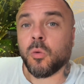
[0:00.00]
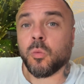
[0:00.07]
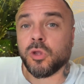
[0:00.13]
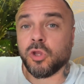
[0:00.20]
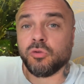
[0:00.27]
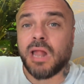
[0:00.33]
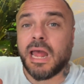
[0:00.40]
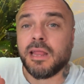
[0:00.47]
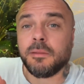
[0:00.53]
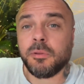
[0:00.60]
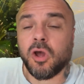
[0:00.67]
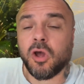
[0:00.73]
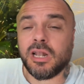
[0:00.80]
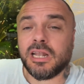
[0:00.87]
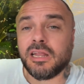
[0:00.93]
We used the
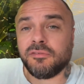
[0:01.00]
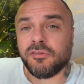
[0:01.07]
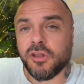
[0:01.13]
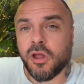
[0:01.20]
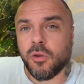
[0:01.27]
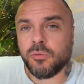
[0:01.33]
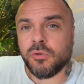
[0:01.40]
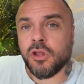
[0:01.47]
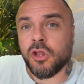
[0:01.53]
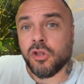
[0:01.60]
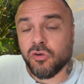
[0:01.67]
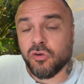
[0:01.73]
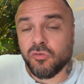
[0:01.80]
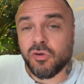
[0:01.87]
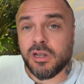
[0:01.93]
API leaf zone
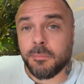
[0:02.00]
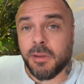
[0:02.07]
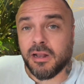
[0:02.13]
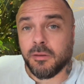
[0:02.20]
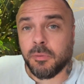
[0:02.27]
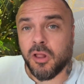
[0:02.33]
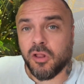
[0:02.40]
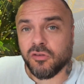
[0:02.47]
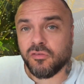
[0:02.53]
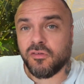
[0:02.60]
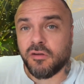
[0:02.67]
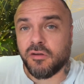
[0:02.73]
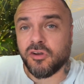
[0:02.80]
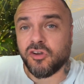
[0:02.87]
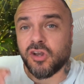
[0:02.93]
to really make the plants
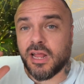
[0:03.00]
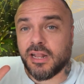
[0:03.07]
flourish,